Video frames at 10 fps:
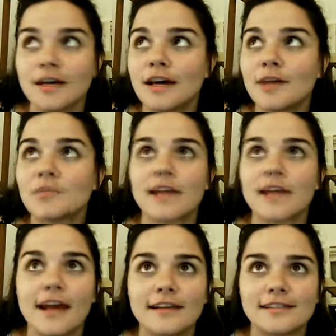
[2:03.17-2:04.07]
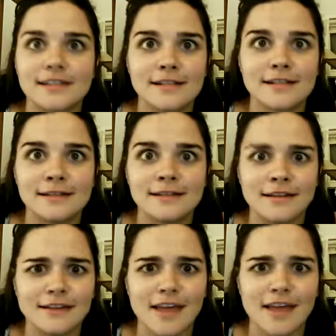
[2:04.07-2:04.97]
place,
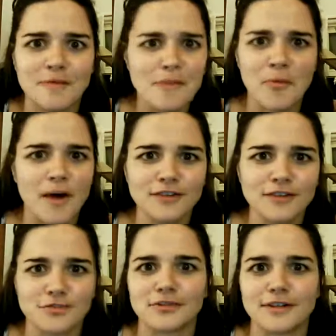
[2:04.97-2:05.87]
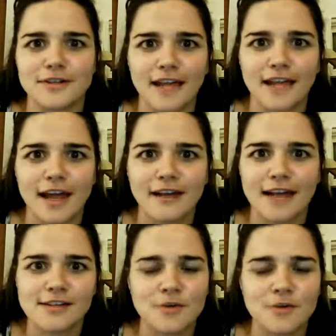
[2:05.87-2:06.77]
and like people walked through it all day and
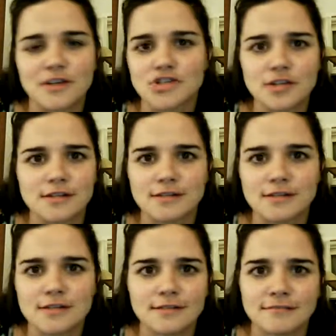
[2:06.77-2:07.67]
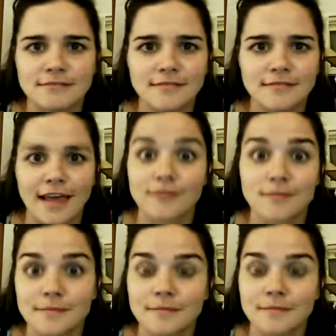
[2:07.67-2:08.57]
asked questions and gave
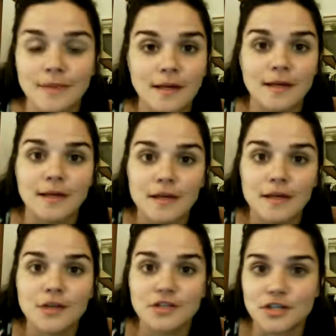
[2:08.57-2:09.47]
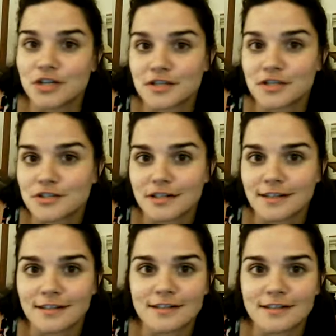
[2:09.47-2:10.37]
some
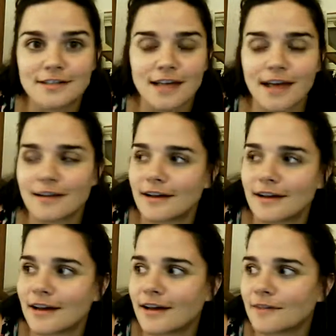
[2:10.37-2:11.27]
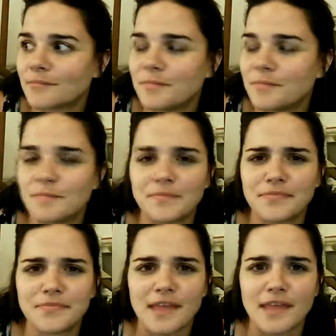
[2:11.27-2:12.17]
suggestions, and
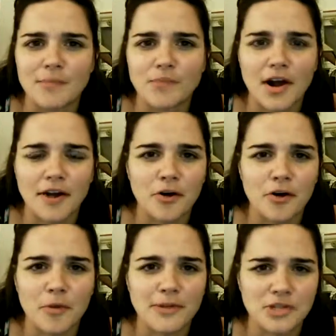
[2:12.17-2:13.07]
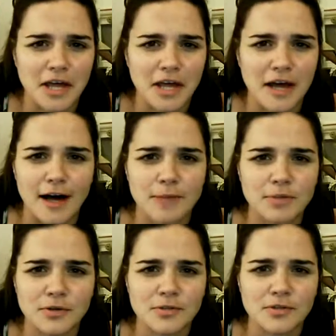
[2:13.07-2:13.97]
they brought out a whole bunch of like
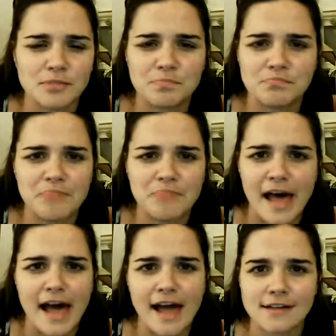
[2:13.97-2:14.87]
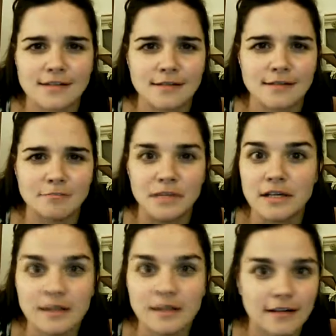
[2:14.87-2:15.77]
compost bags and
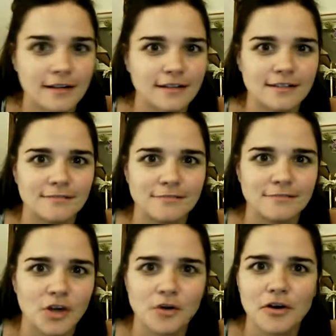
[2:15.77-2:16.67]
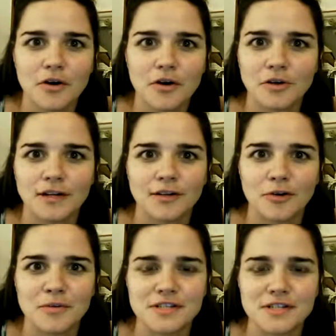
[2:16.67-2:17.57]
beer and Coca-Cola and a
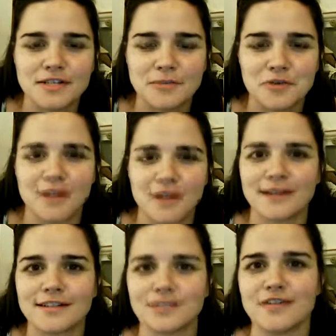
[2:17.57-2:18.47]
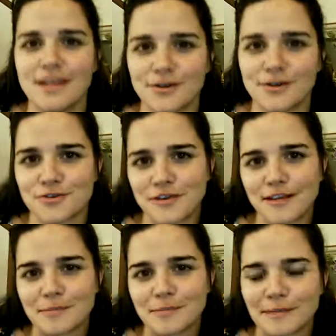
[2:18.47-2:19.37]
whole bunch of stuff I'm trying not to eat or
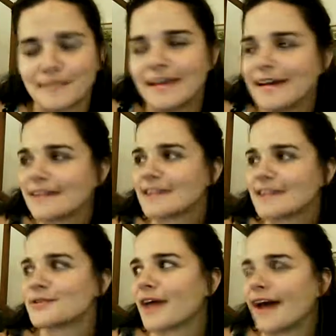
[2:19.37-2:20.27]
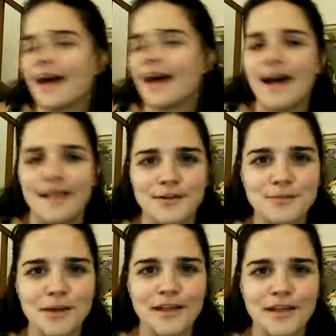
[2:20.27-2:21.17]
drink, but that's okay. And they also
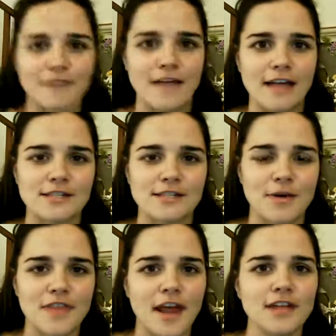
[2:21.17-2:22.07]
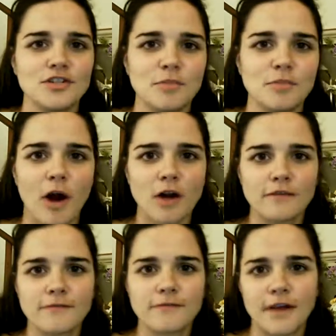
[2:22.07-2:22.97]
brought a lot of fans, so I thought I could do part
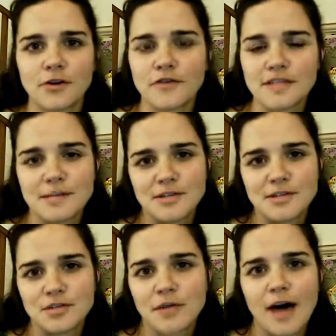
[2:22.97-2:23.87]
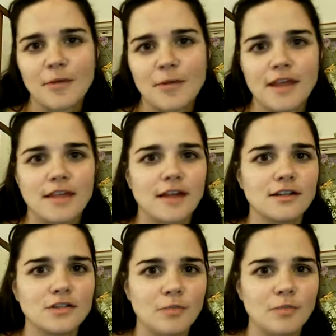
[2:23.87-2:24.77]
of, I don't know if it's going to be too loud, but I thought I
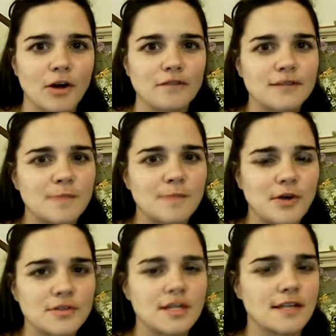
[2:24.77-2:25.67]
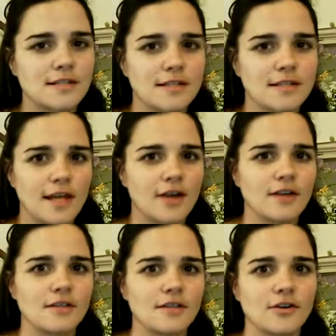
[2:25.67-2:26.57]
could do part of this post as like
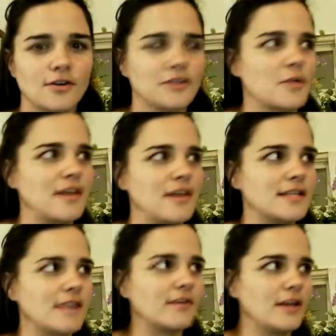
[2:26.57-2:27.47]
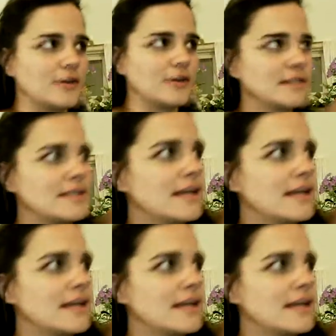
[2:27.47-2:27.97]
the girl in the Whitesnake video. Let's see.